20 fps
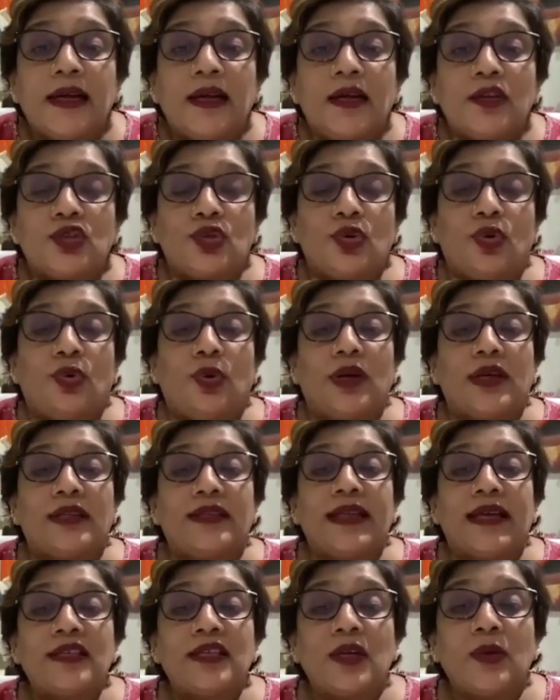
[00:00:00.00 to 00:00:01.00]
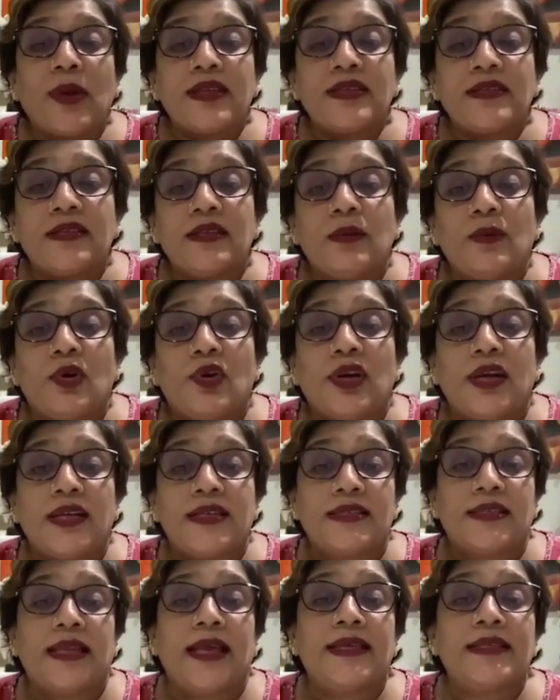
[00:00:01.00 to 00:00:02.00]
So there's a question about
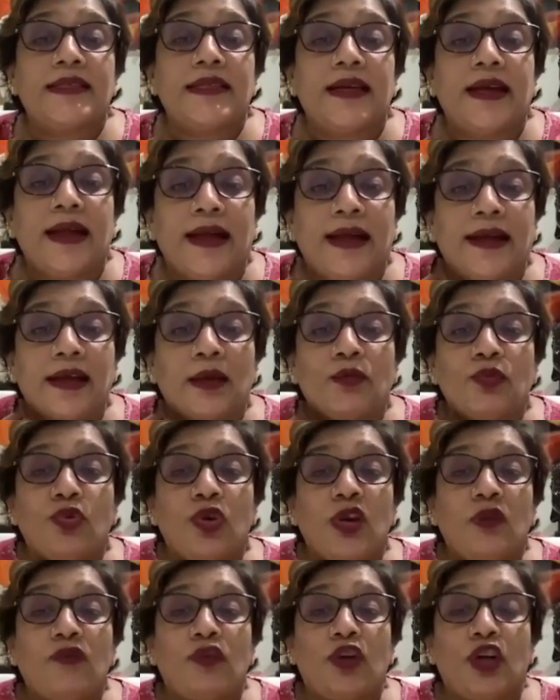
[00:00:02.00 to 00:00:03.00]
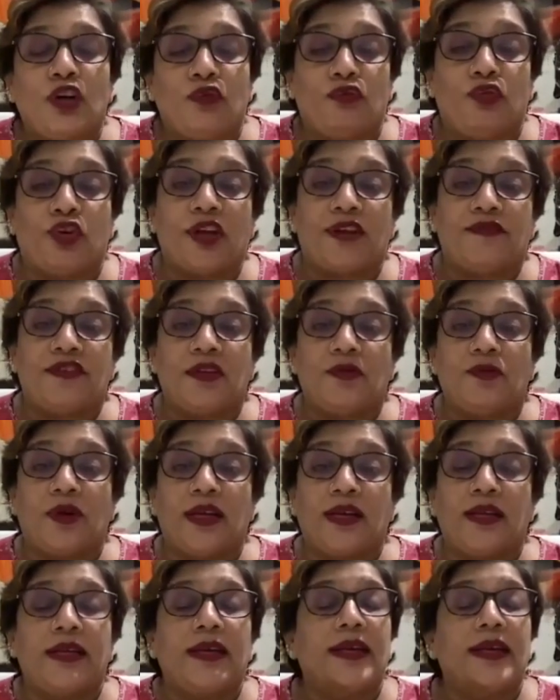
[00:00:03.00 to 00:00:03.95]
laser hair removal work for everyone.